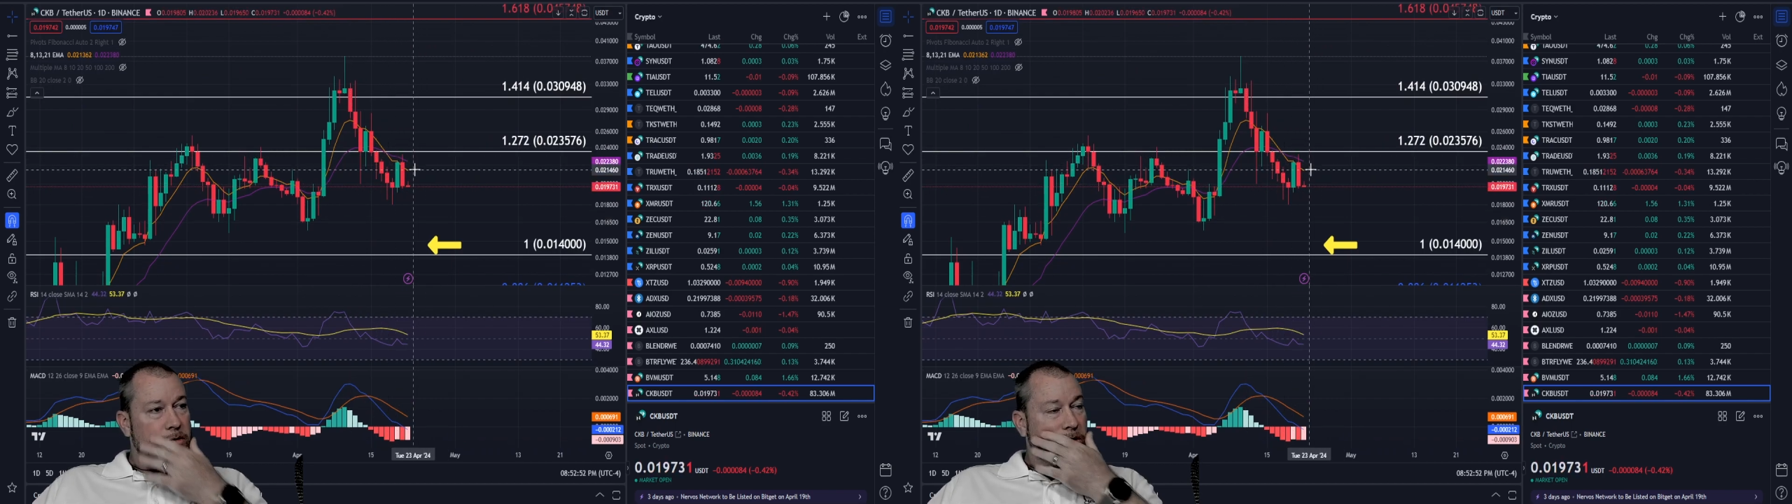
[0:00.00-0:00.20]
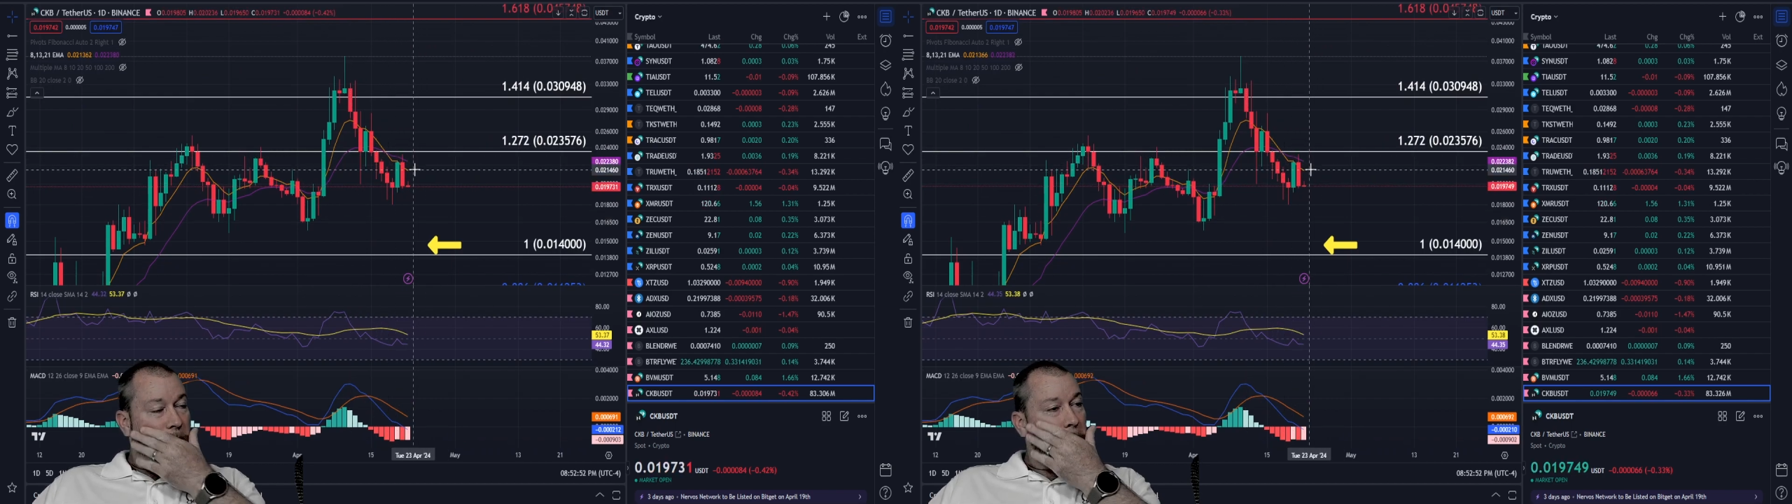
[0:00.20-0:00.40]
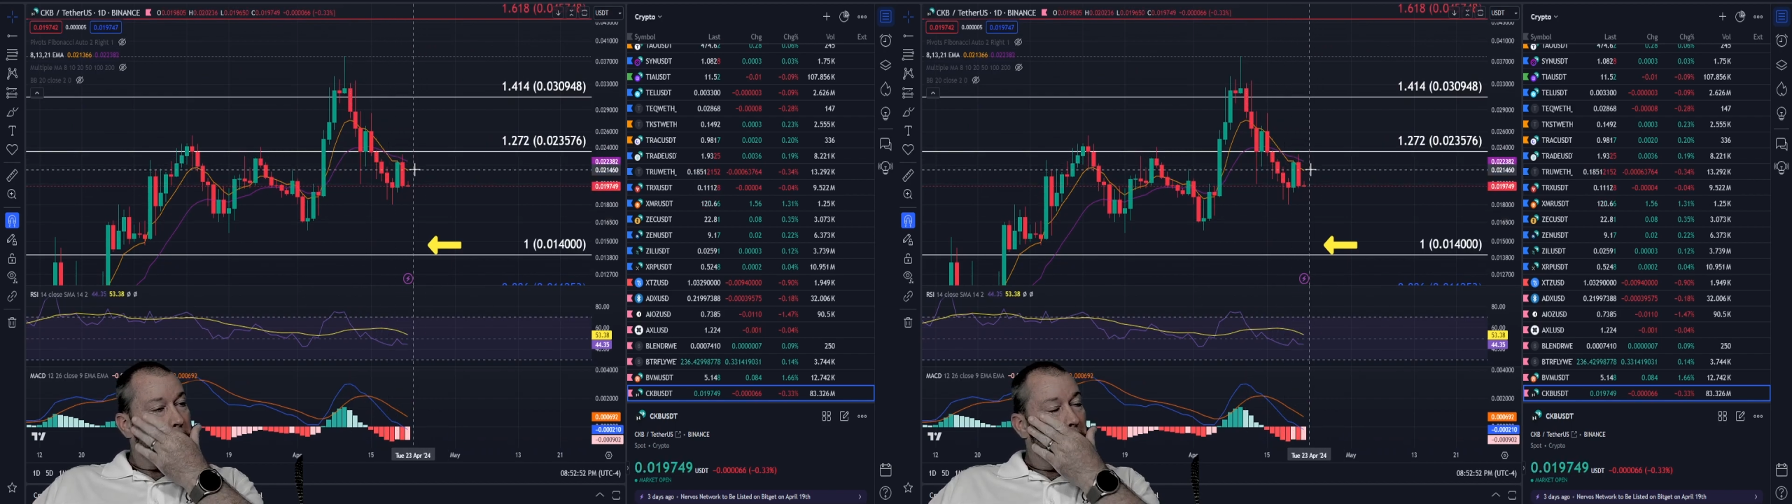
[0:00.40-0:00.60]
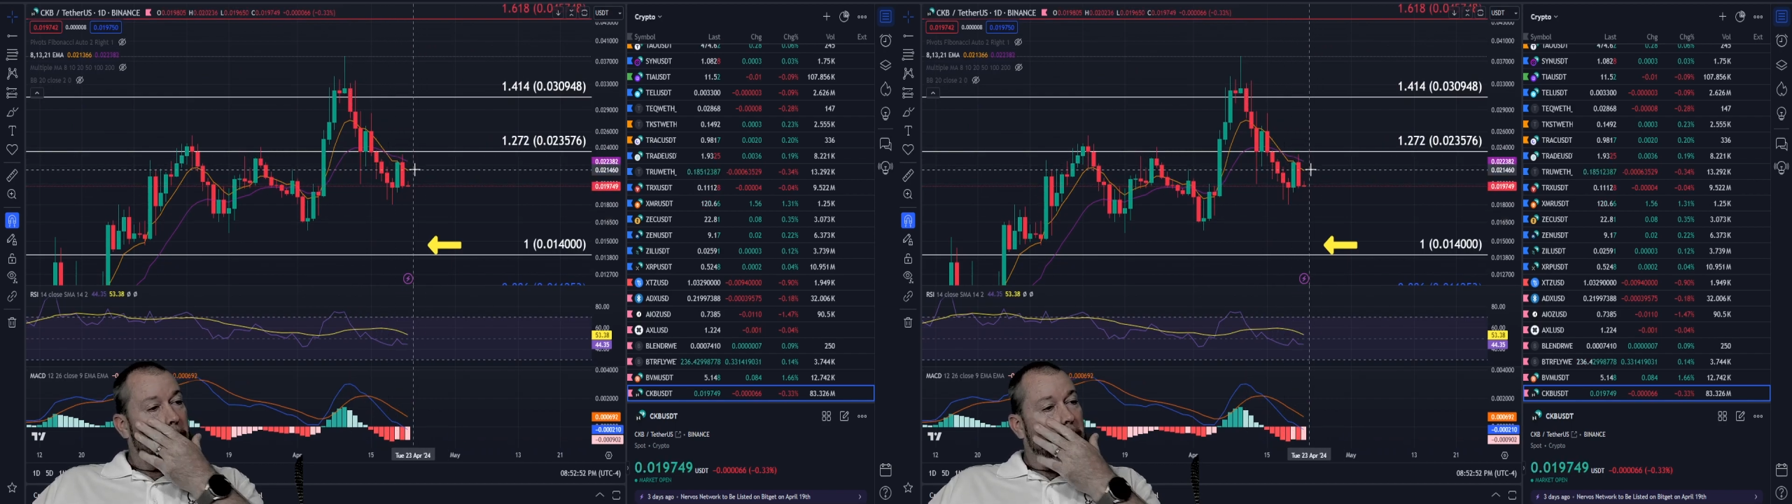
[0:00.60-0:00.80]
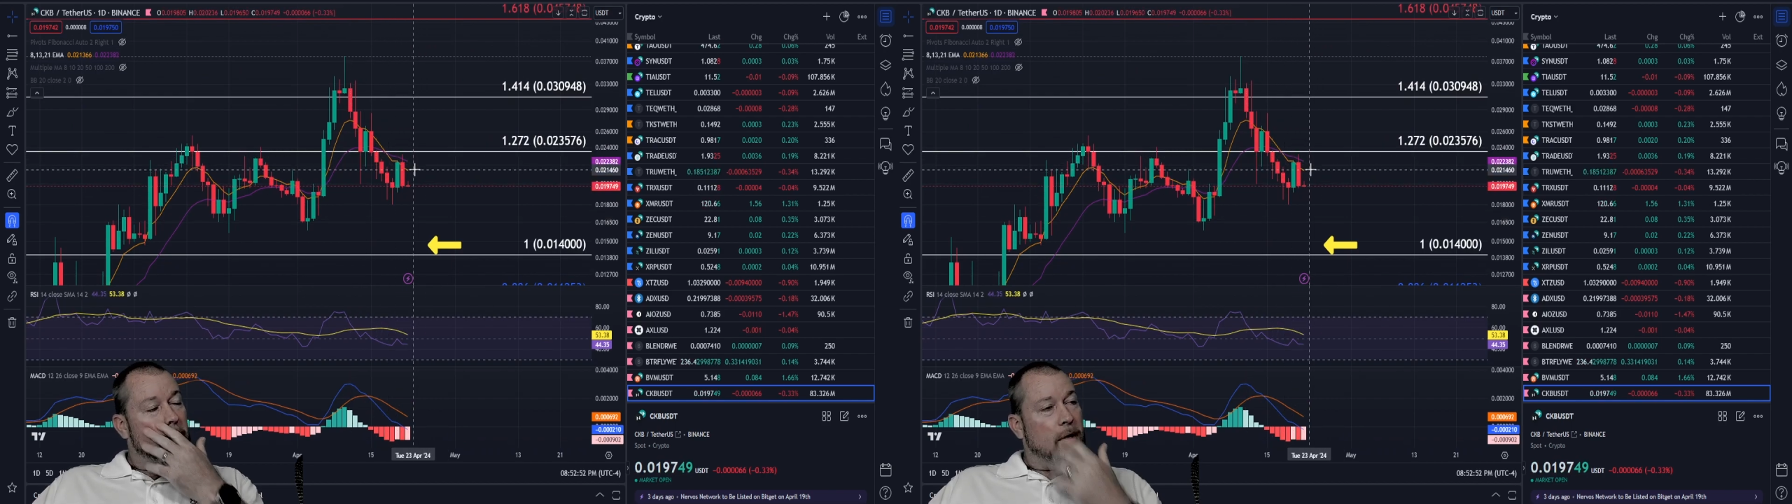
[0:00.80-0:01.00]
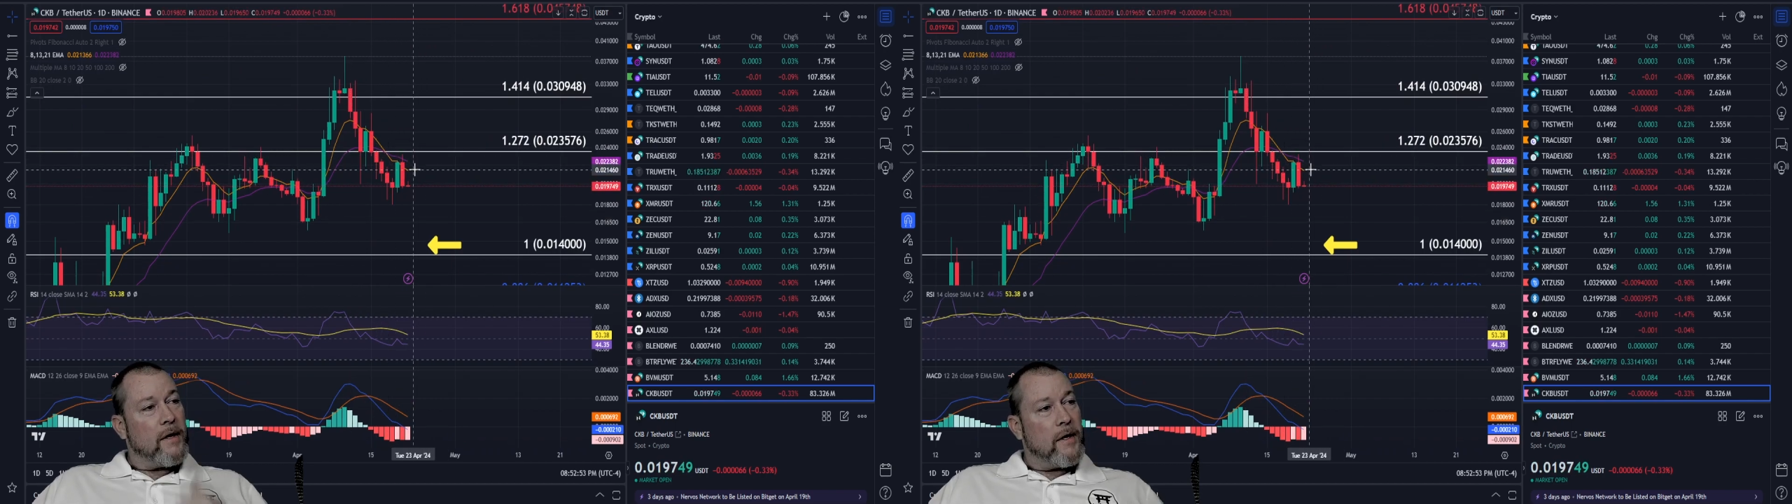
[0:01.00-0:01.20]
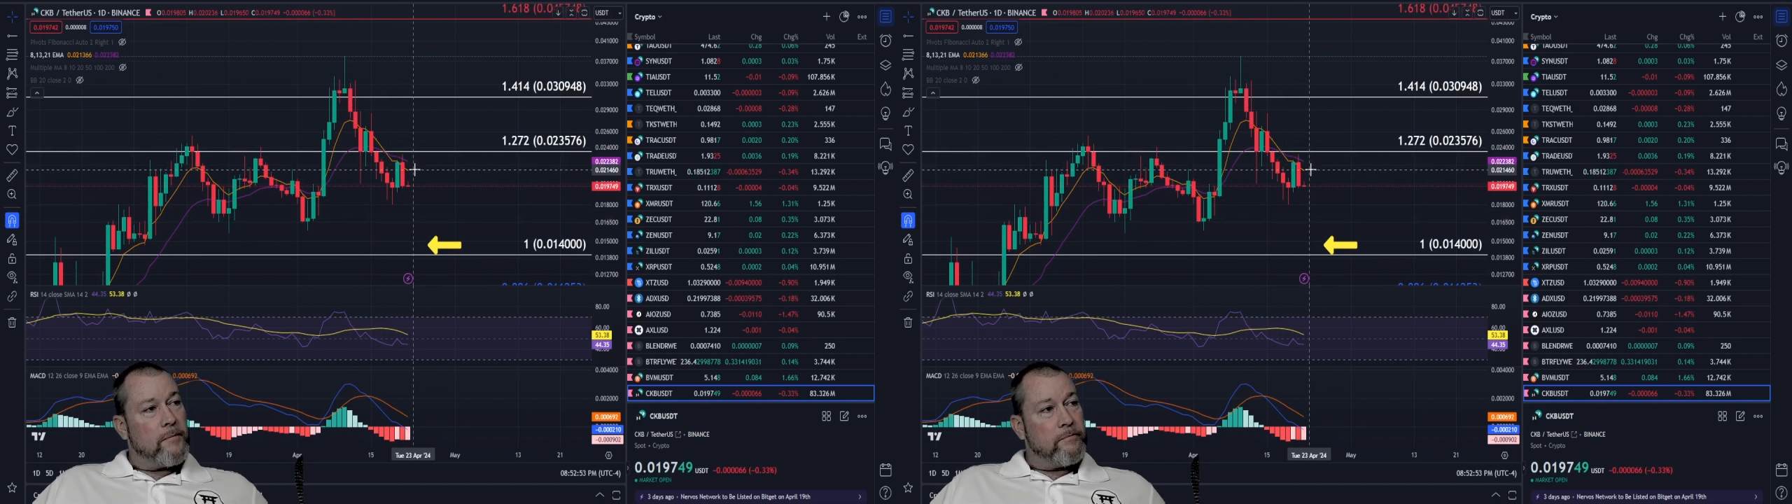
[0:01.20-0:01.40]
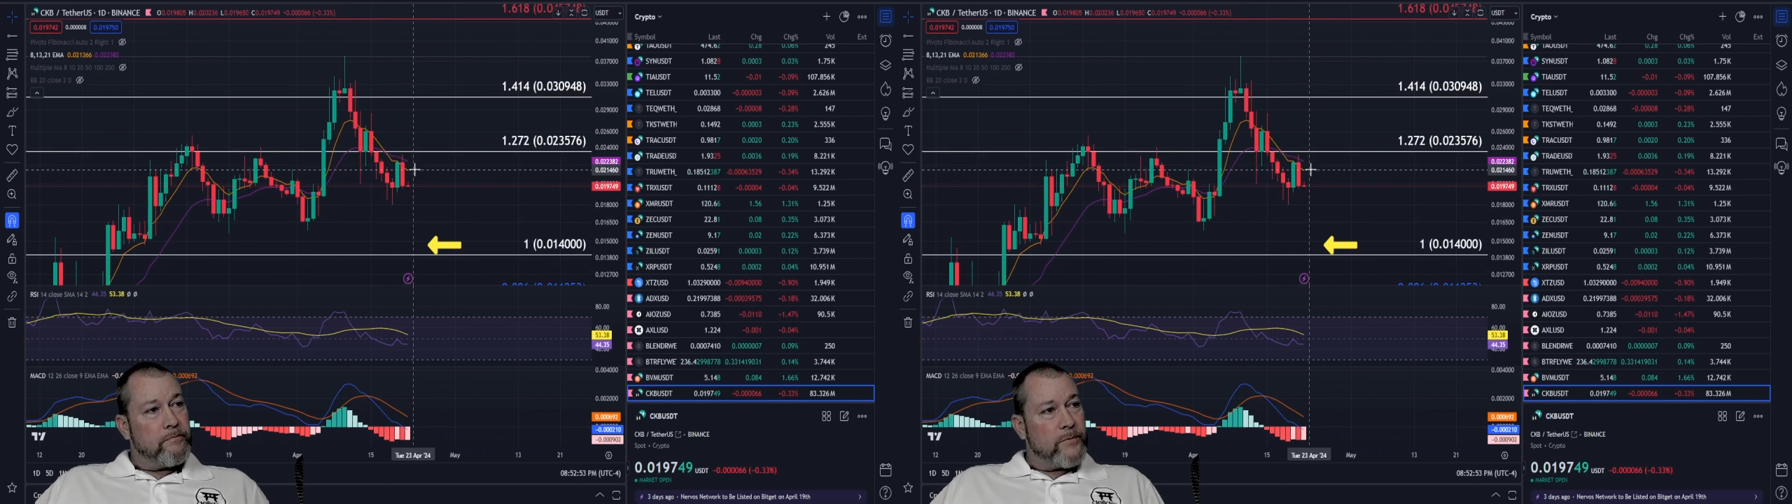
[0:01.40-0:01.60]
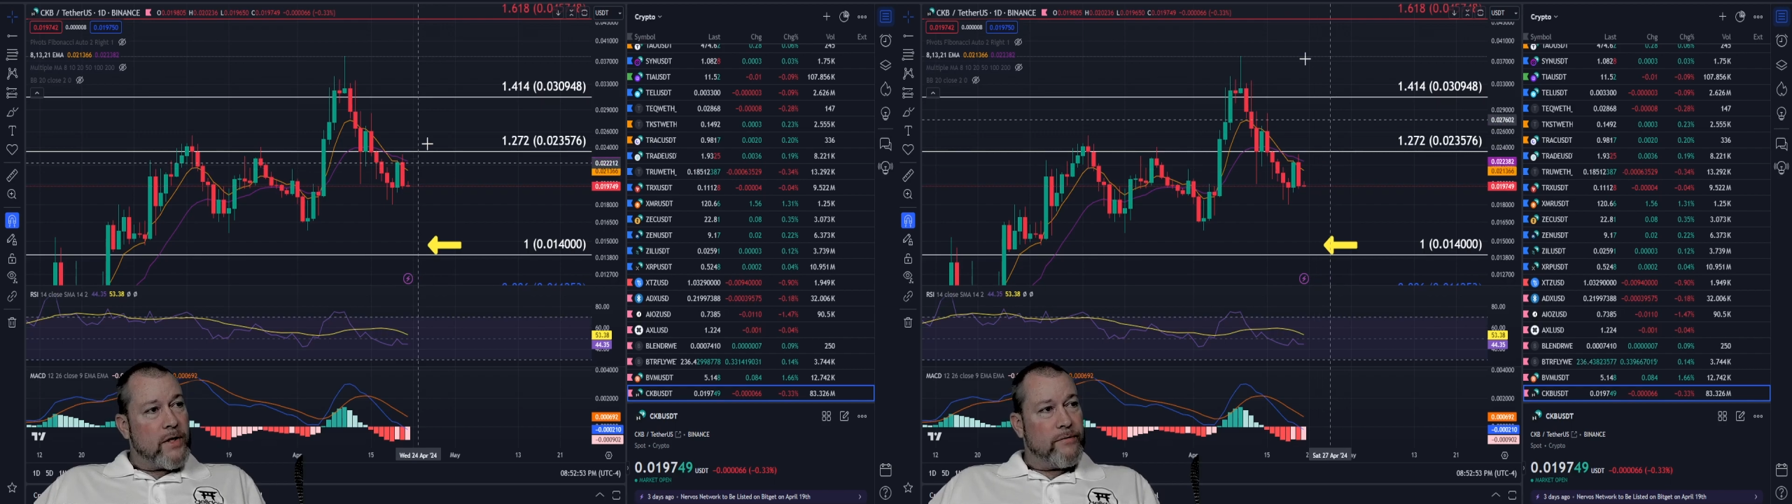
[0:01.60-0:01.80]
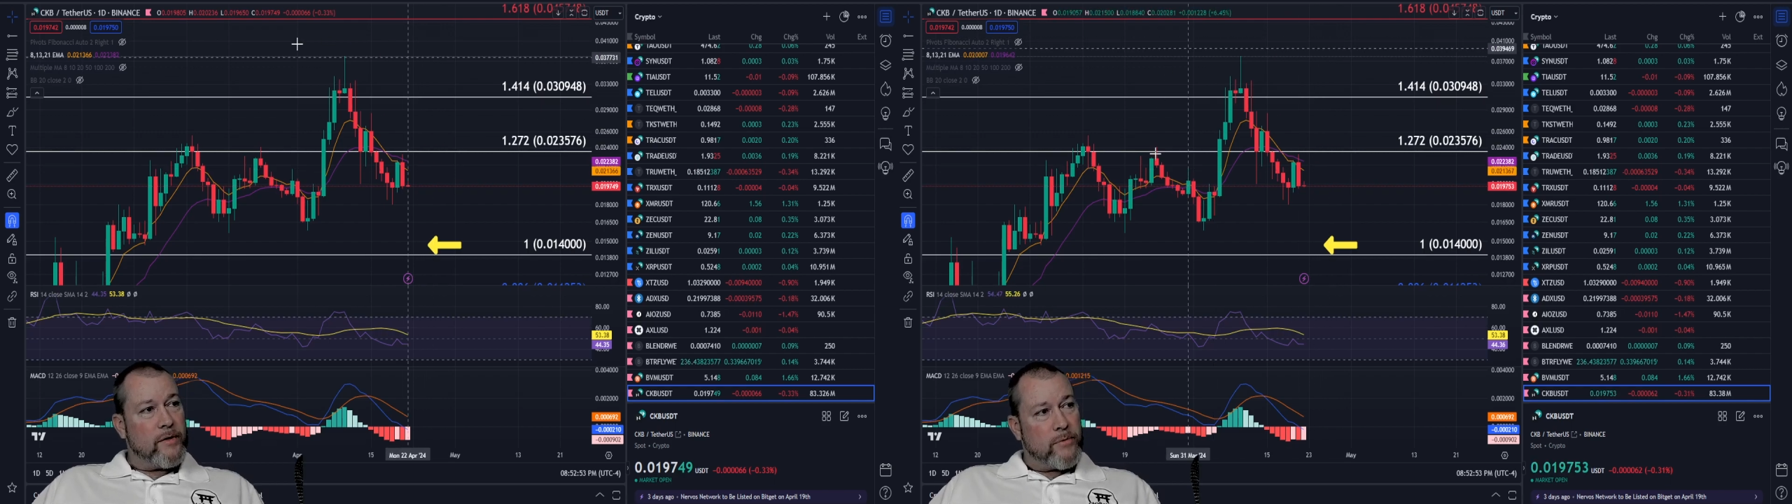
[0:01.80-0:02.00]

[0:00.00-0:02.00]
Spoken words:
So definitely